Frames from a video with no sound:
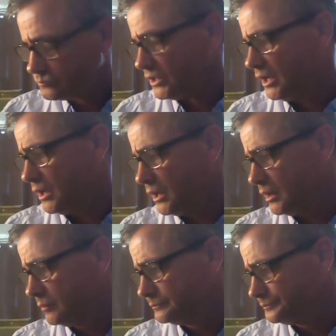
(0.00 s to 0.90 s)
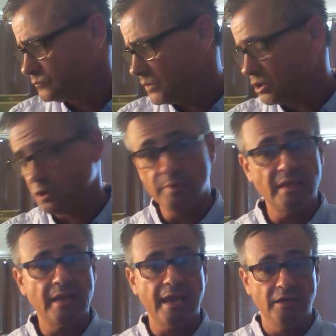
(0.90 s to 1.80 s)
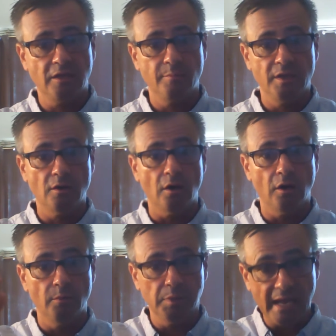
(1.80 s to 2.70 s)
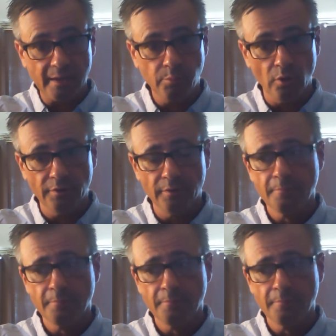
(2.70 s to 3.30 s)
You're going to be handing them in on Blackboard.